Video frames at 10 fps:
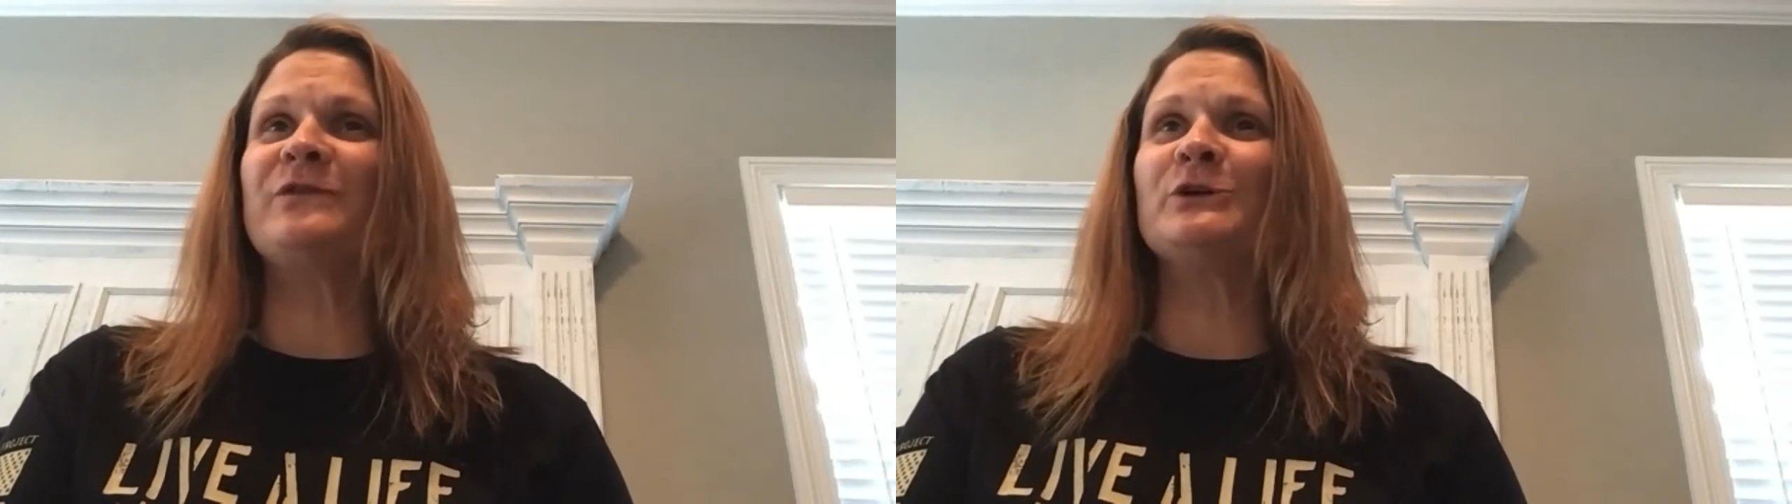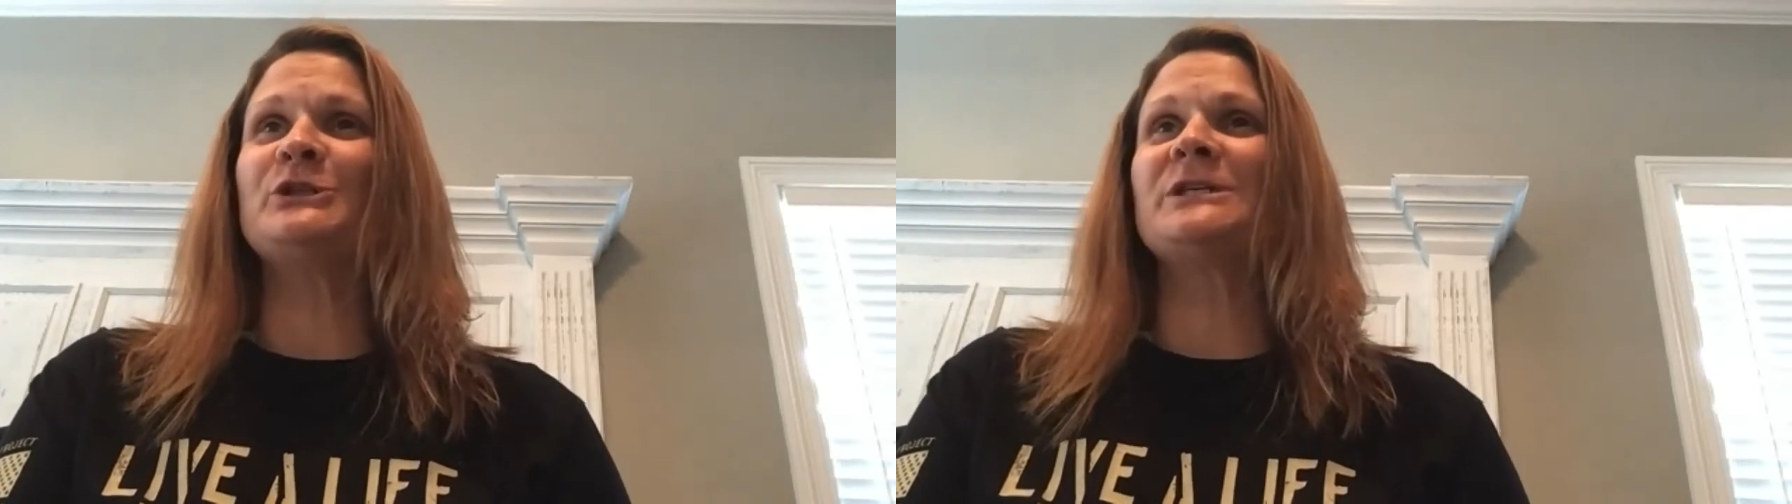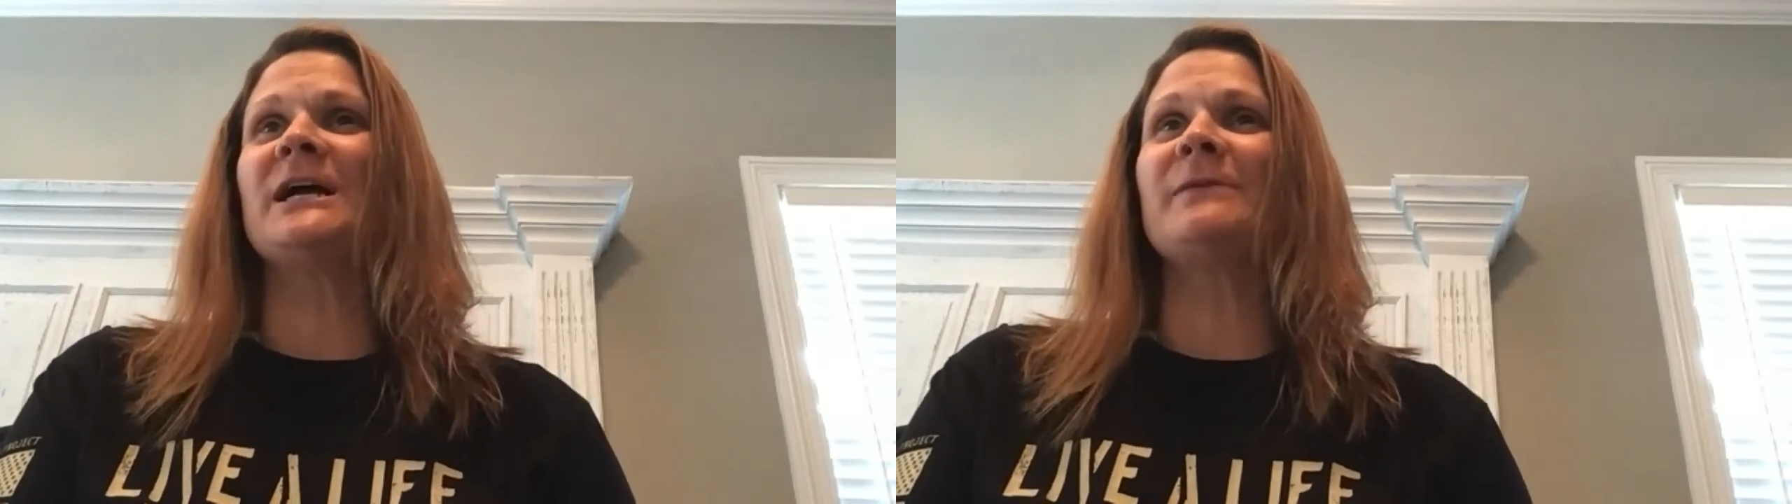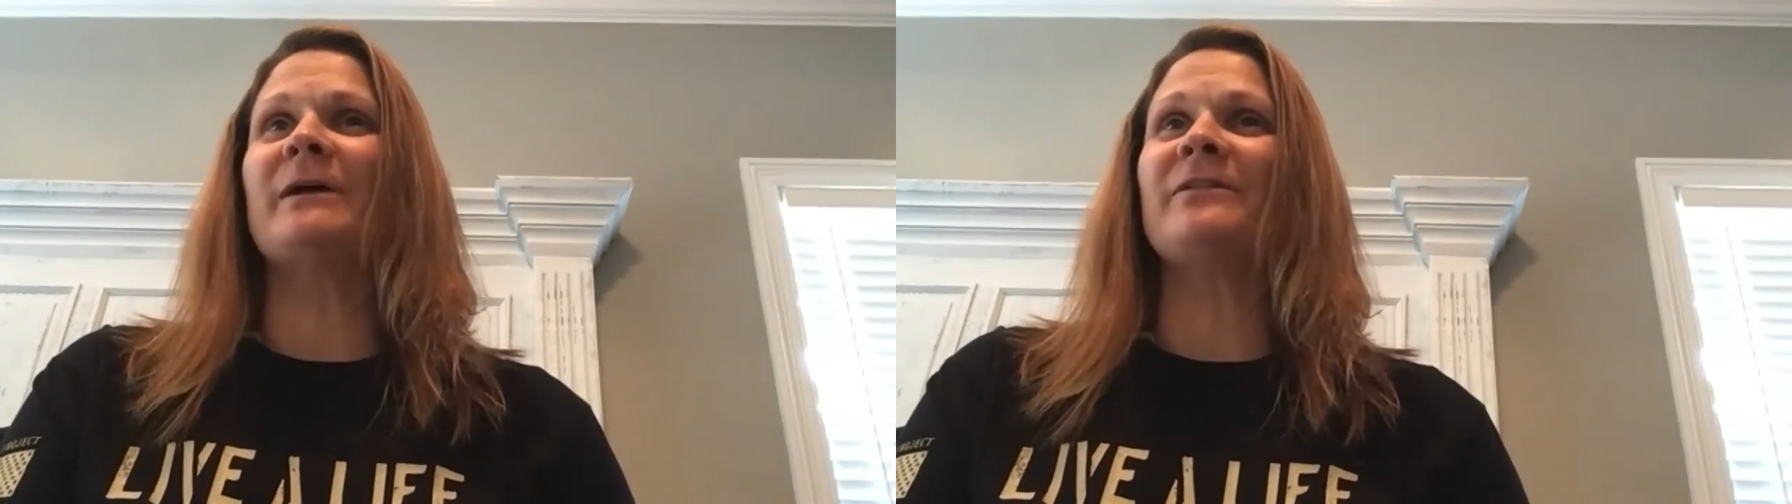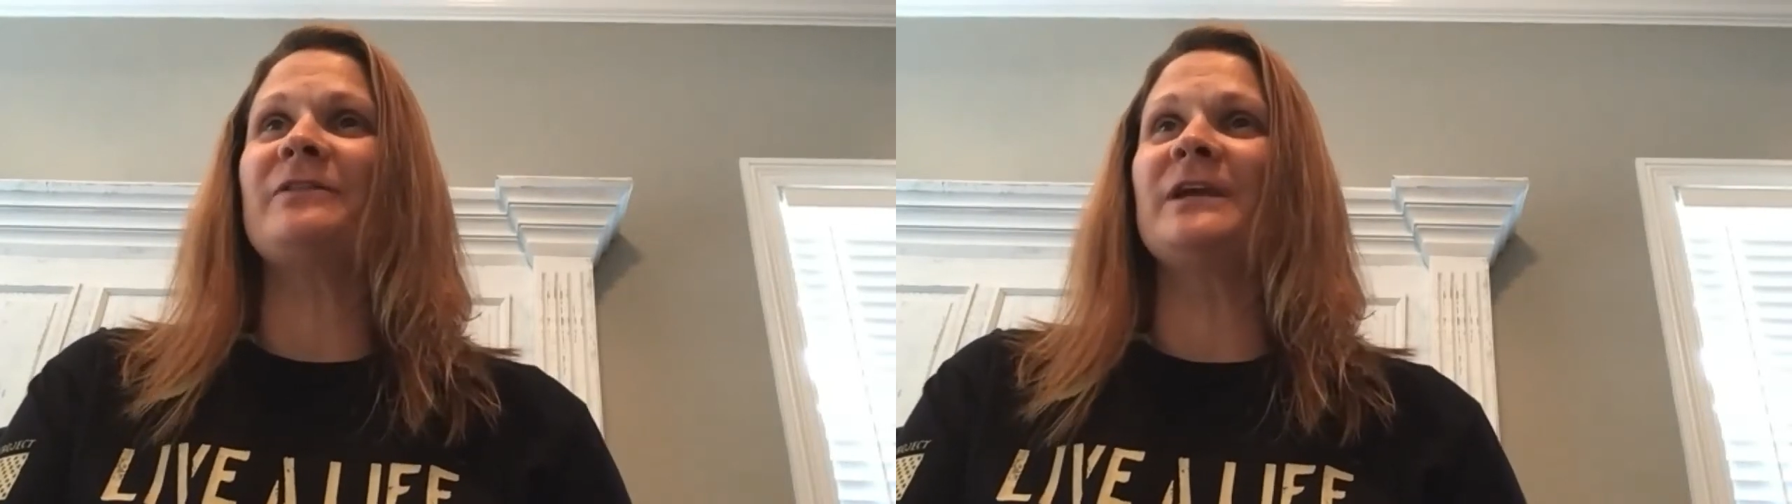first time
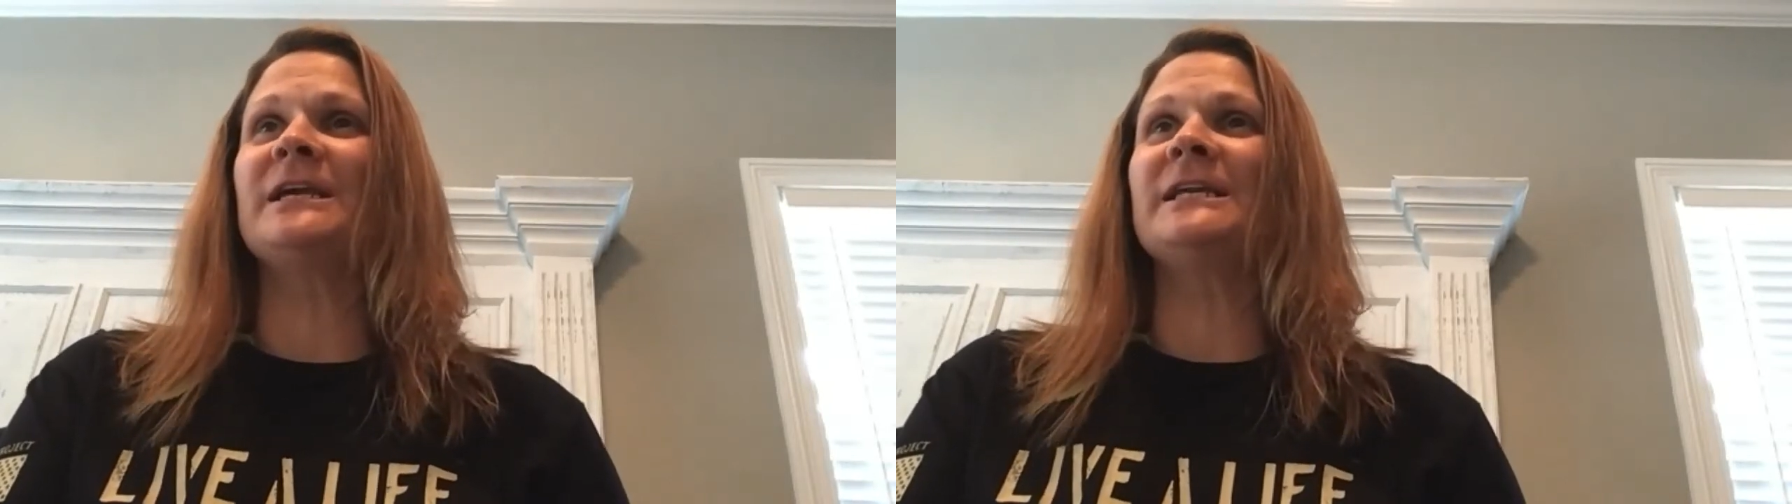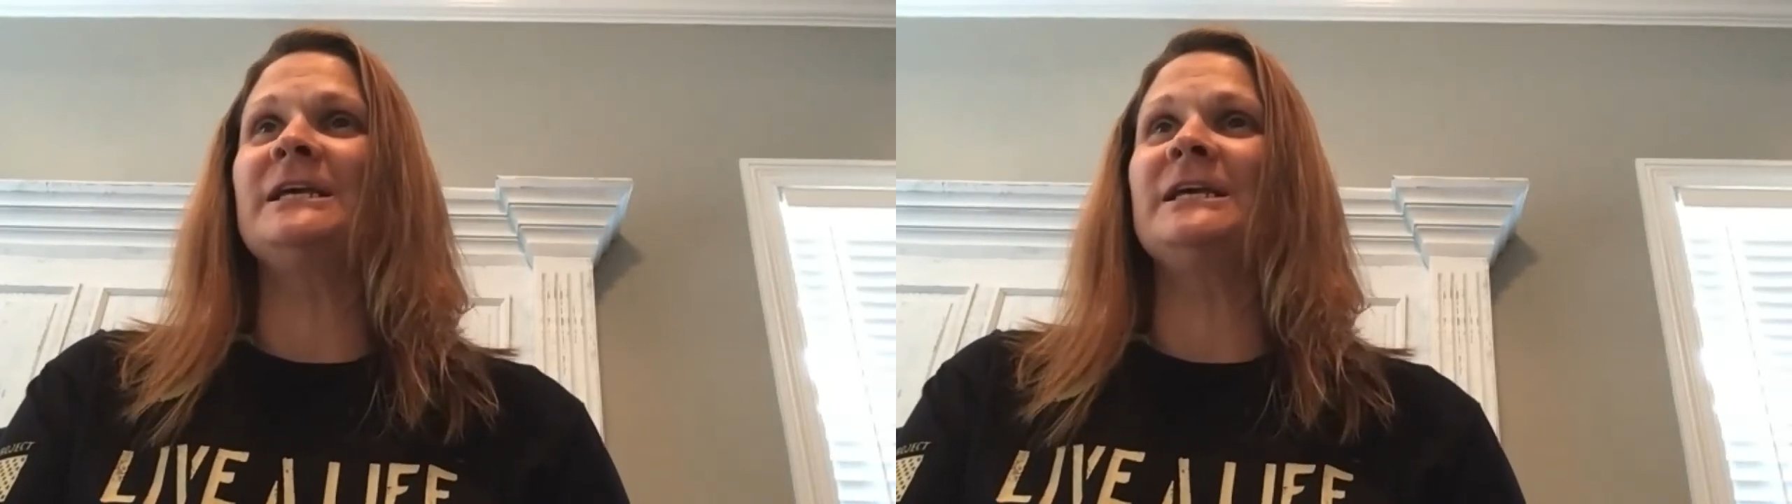I think it